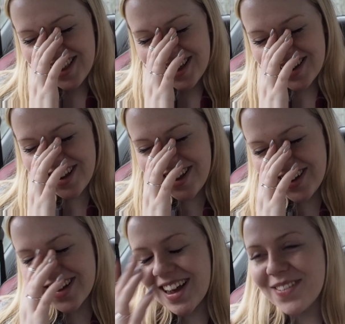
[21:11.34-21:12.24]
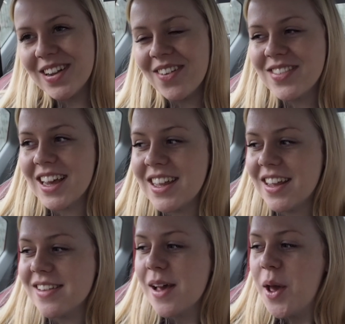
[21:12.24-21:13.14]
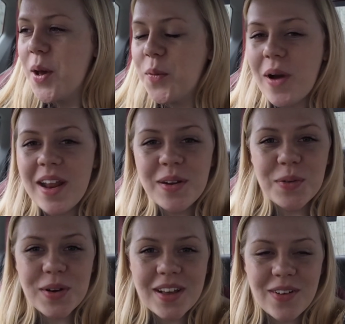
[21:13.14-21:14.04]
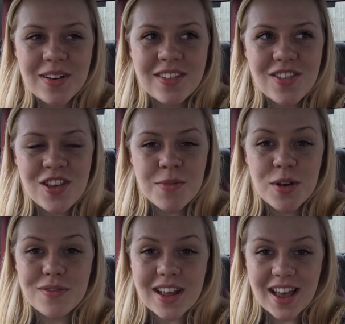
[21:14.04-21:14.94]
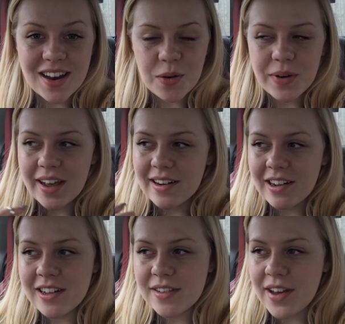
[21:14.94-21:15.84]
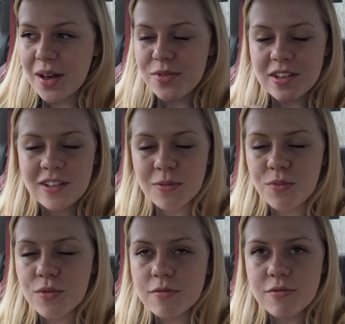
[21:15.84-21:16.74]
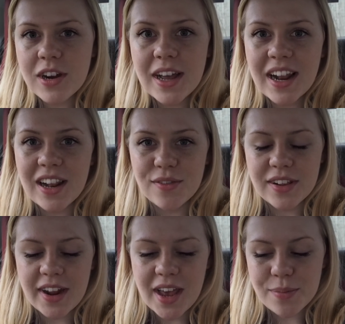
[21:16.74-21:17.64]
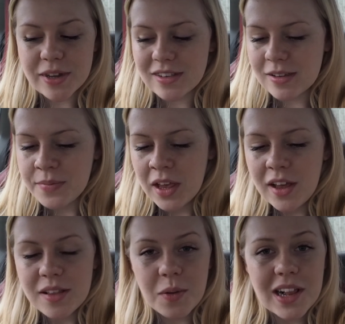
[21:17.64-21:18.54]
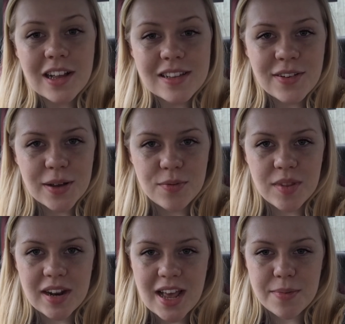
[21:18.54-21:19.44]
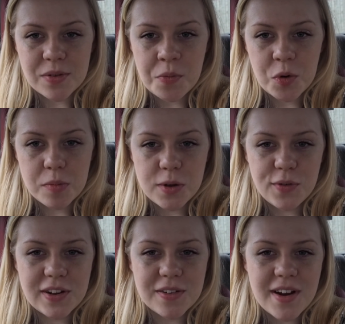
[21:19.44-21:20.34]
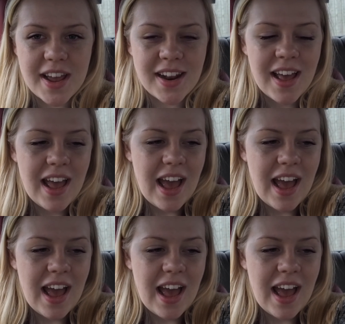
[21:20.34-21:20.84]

I can't believe I'm saying this. When she moved in, we had loads of help. She has some really lovely neighbours. So we had loads of help from the neighbours when we were moving her in.